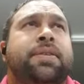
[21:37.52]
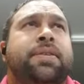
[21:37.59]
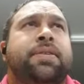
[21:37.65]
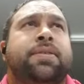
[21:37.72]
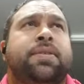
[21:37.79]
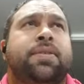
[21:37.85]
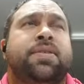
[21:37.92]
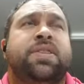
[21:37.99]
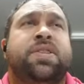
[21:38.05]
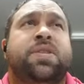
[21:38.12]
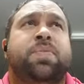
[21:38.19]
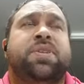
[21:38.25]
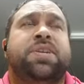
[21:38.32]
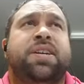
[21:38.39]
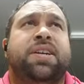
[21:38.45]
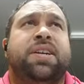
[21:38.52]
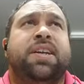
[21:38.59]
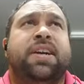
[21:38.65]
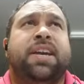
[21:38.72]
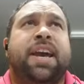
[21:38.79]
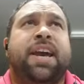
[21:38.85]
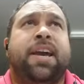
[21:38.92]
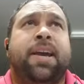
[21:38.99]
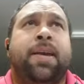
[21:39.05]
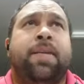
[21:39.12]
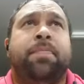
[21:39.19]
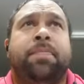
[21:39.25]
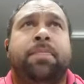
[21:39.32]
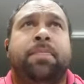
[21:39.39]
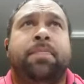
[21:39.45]
On this particular
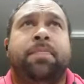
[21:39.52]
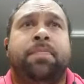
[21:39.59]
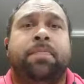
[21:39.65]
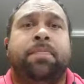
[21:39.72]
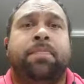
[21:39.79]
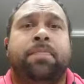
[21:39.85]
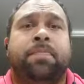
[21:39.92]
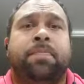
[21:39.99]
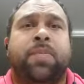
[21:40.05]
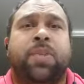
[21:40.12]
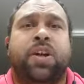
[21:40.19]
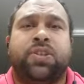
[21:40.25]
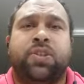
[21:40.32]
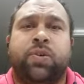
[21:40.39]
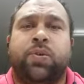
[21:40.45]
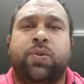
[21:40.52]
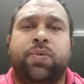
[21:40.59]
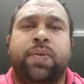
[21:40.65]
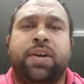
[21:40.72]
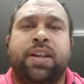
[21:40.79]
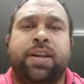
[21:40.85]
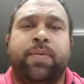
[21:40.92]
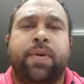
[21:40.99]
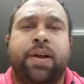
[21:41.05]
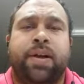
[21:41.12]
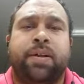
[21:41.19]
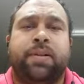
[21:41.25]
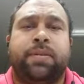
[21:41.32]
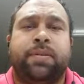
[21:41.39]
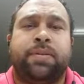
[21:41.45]
game, I scored really
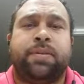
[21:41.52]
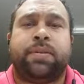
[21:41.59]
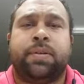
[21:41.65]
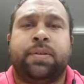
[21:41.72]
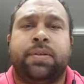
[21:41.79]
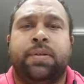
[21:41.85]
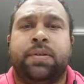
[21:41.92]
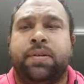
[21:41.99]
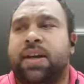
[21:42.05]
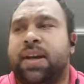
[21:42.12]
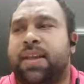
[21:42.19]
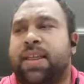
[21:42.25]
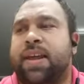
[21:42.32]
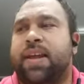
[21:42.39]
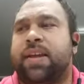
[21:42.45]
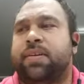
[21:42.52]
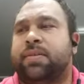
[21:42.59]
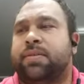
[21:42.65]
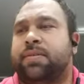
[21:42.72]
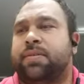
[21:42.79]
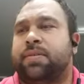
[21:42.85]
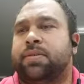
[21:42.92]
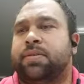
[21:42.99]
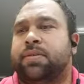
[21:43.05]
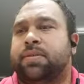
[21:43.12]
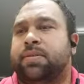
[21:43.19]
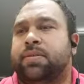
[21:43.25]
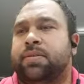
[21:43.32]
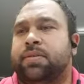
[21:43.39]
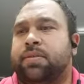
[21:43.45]
well. And then
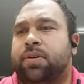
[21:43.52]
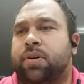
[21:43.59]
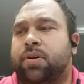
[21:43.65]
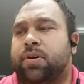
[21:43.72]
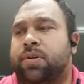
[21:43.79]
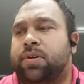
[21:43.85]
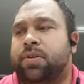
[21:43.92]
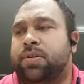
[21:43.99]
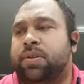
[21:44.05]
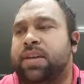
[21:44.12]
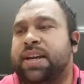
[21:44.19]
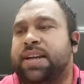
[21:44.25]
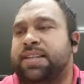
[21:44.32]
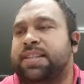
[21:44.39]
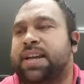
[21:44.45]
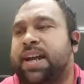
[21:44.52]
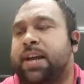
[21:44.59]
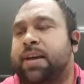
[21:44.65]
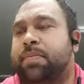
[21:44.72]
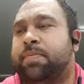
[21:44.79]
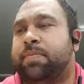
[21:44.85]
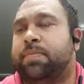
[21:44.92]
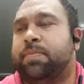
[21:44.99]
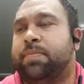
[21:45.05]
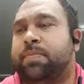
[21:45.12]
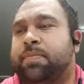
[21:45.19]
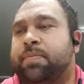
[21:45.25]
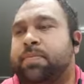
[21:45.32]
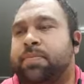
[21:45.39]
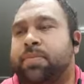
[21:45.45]
on the next game,
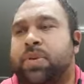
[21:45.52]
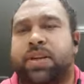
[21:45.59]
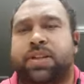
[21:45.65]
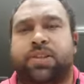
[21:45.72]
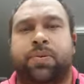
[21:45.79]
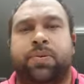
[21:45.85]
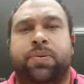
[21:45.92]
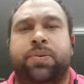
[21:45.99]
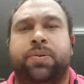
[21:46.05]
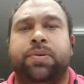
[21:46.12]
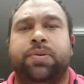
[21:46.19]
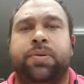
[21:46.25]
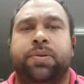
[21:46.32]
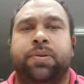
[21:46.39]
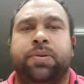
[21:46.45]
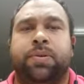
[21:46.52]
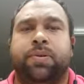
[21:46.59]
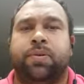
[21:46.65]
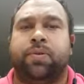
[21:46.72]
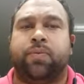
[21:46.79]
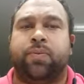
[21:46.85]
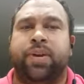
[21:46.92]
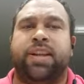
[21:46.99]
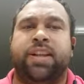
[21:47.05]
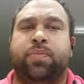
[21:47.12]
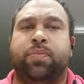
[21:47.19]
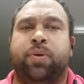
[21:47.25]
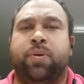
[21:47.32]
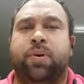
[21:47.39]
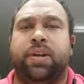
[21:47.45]
I scored really
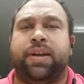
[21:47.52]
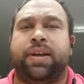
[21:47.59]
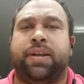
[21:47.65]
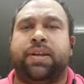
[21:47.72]
poorly.